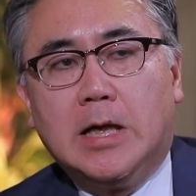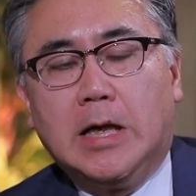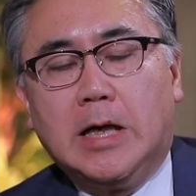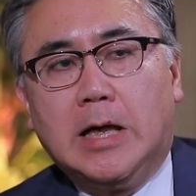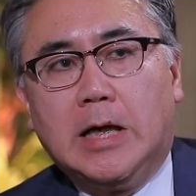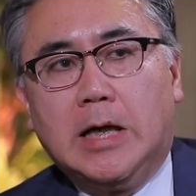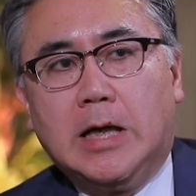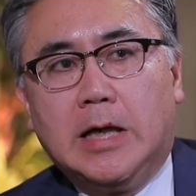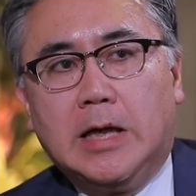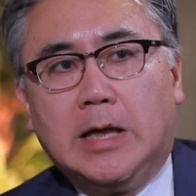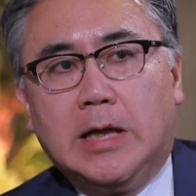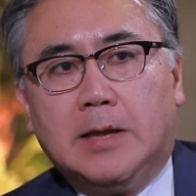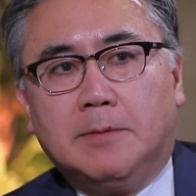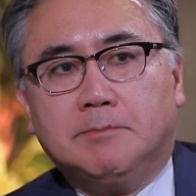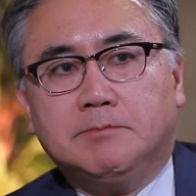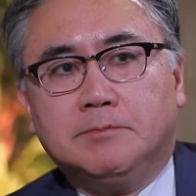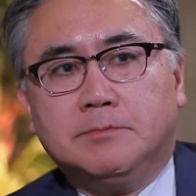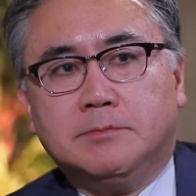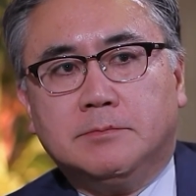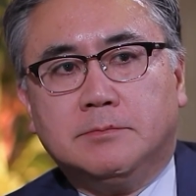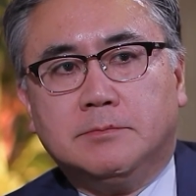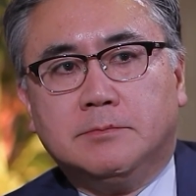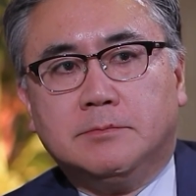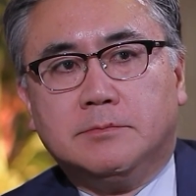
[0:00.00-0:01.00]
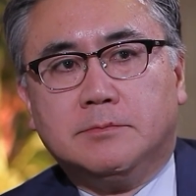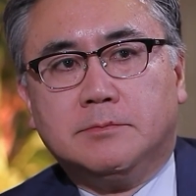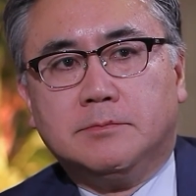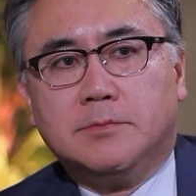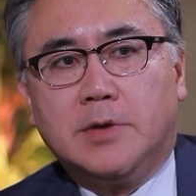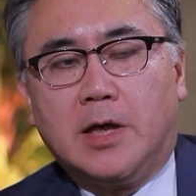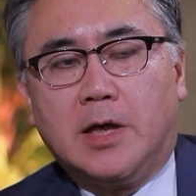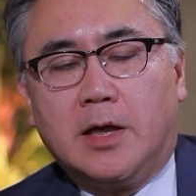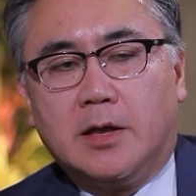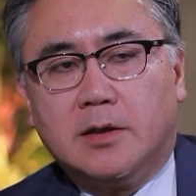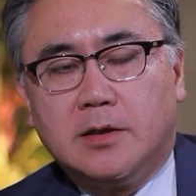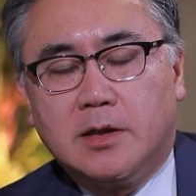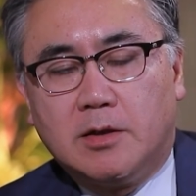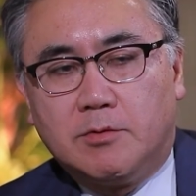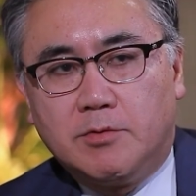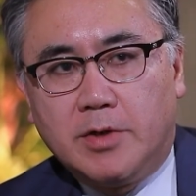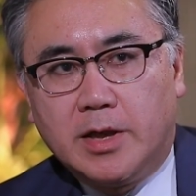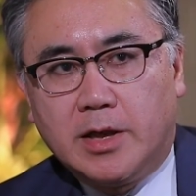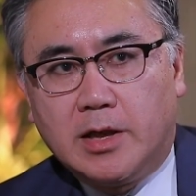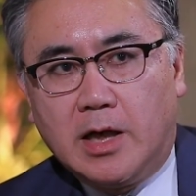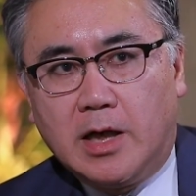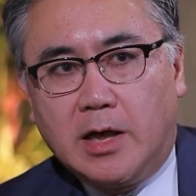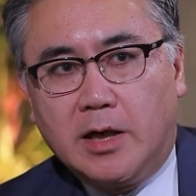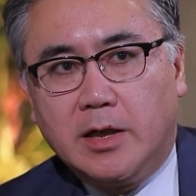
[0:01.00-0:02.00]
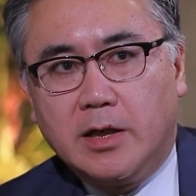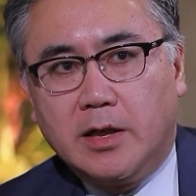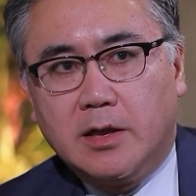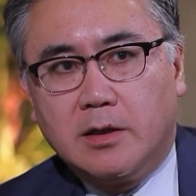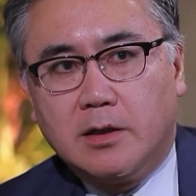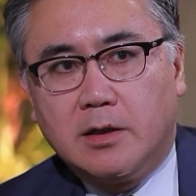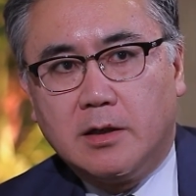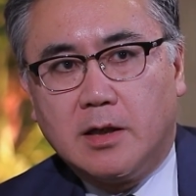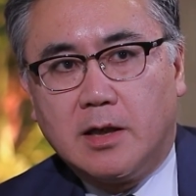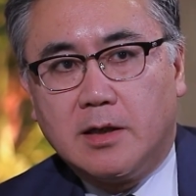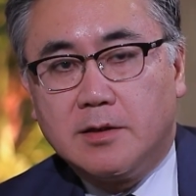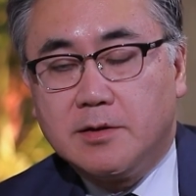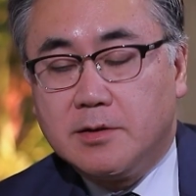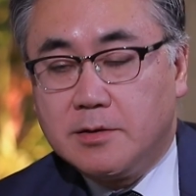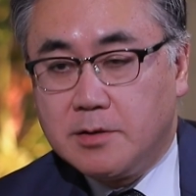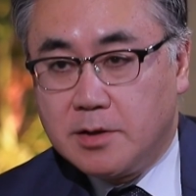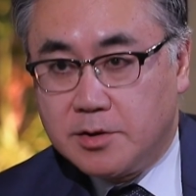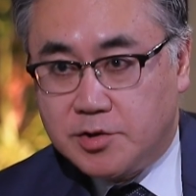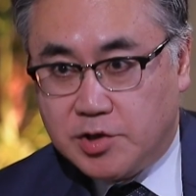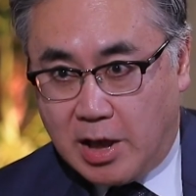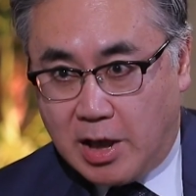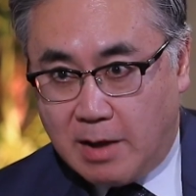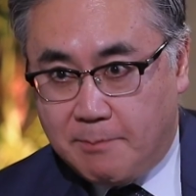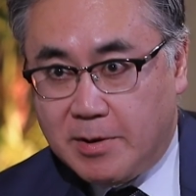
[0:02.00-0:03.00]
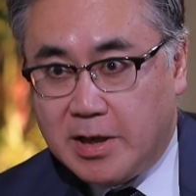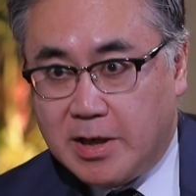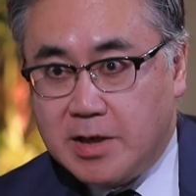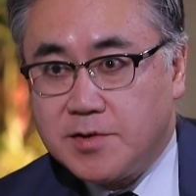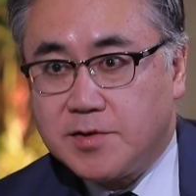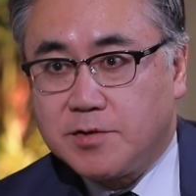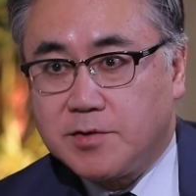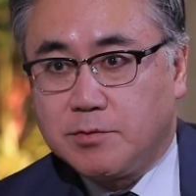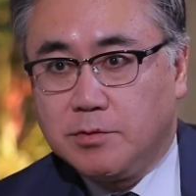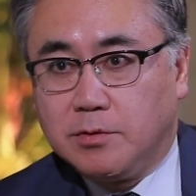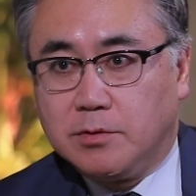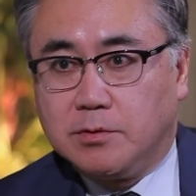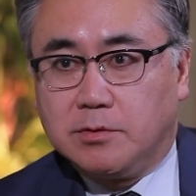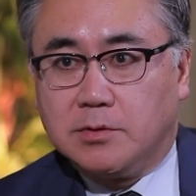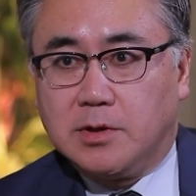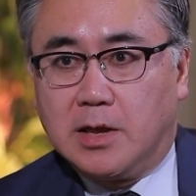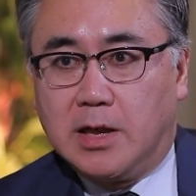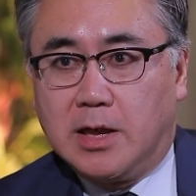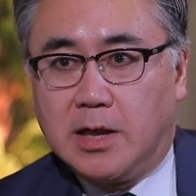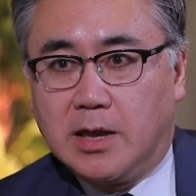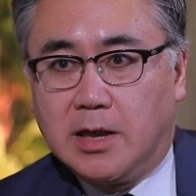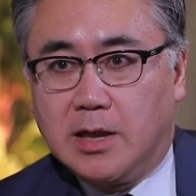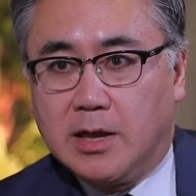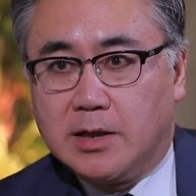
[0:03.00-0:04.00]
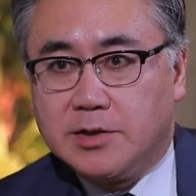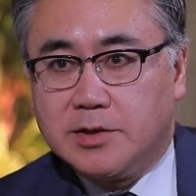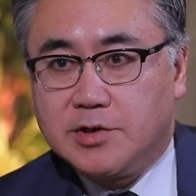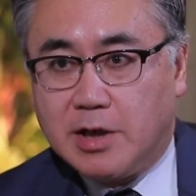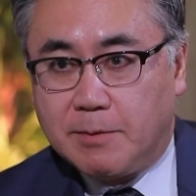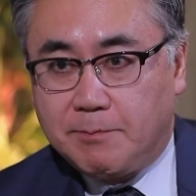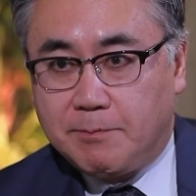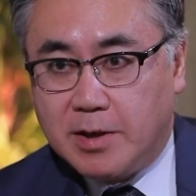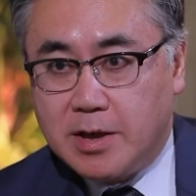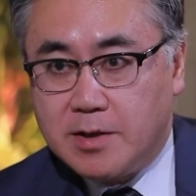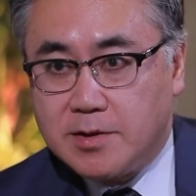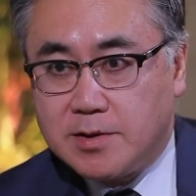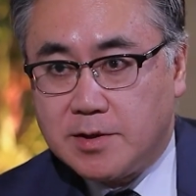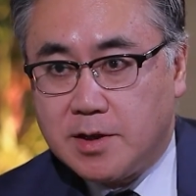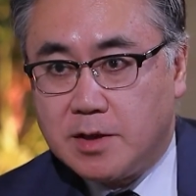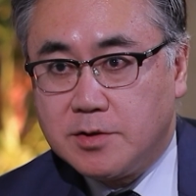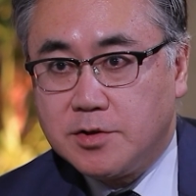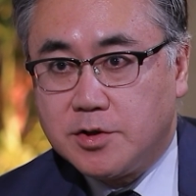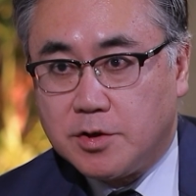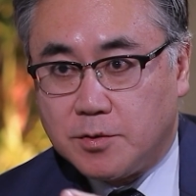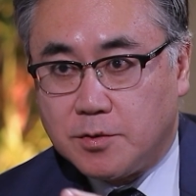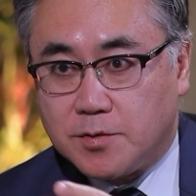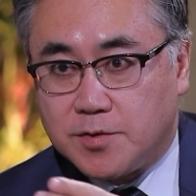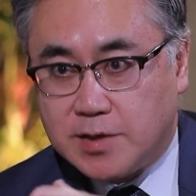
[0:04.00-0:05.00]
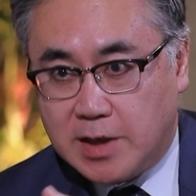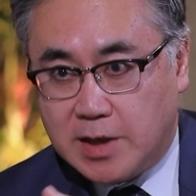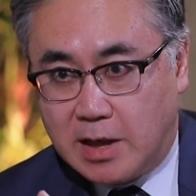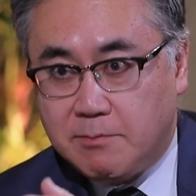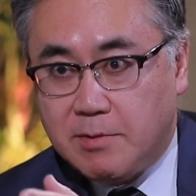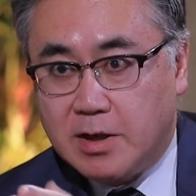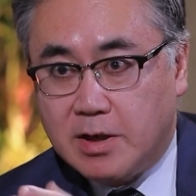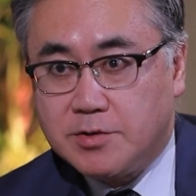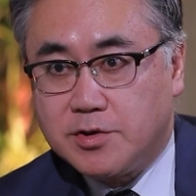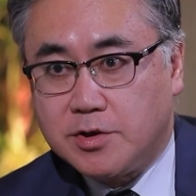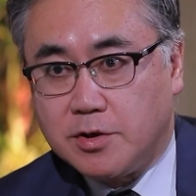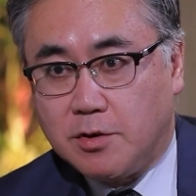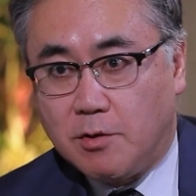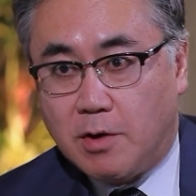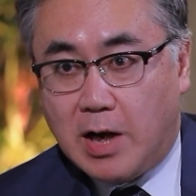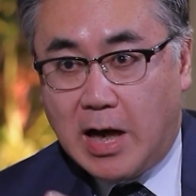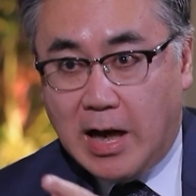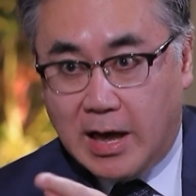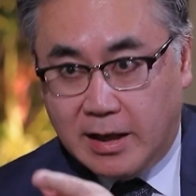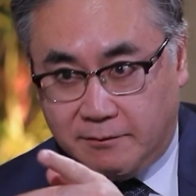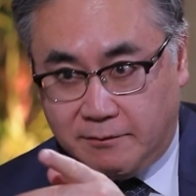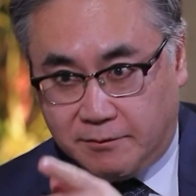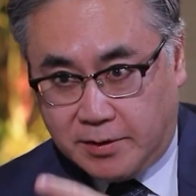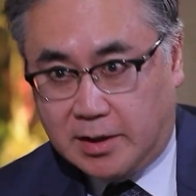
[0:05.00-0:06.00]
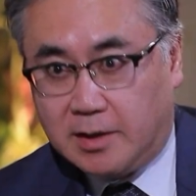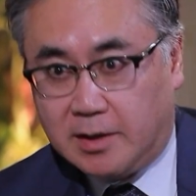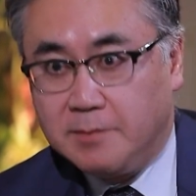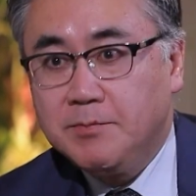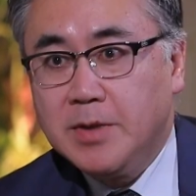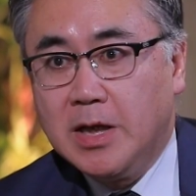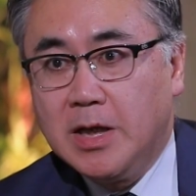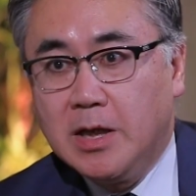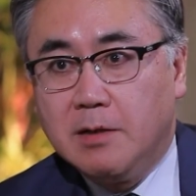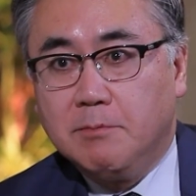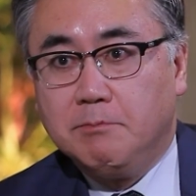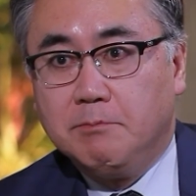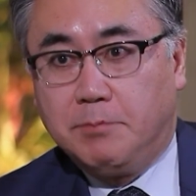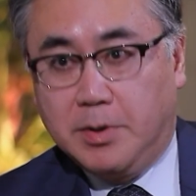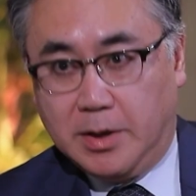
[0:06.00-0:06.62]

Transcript: Um, and regarding the Japanese school, uh, Japanese NGO, same NGO, Ivy, yes.